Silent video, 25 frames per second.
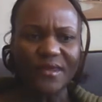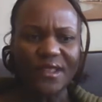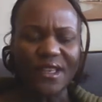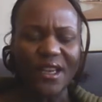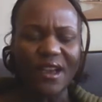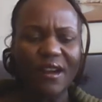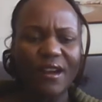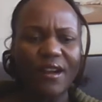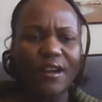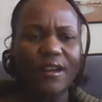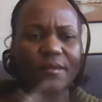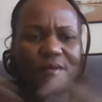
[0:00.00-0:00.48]

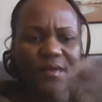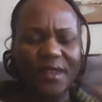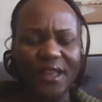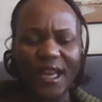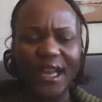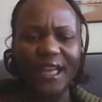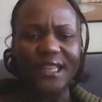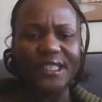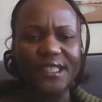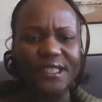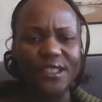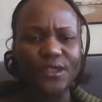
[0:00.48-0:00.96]
the
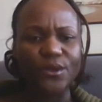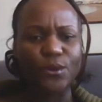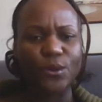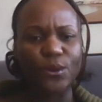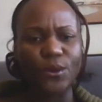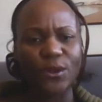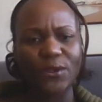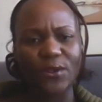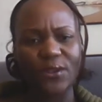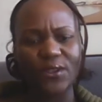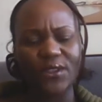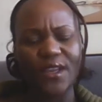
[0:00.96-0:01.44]
IT
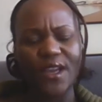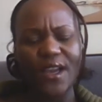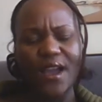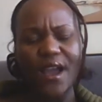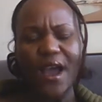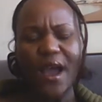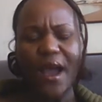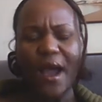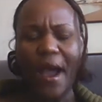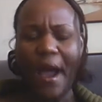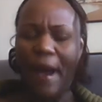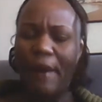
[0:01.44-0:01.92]
world,
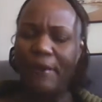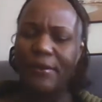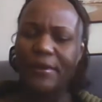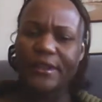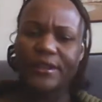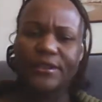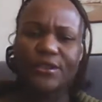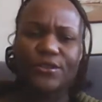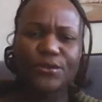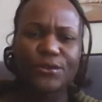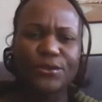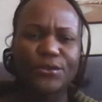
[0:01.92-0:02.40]
I
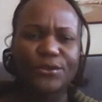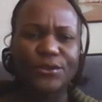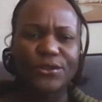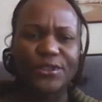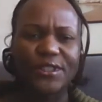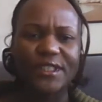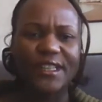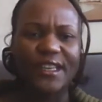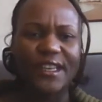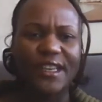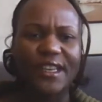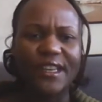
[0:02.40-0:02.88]
wanted to
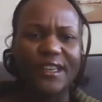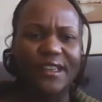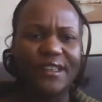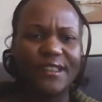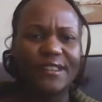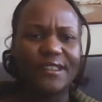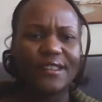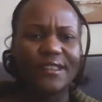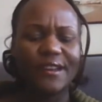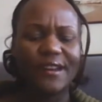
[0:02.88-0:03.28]
understand,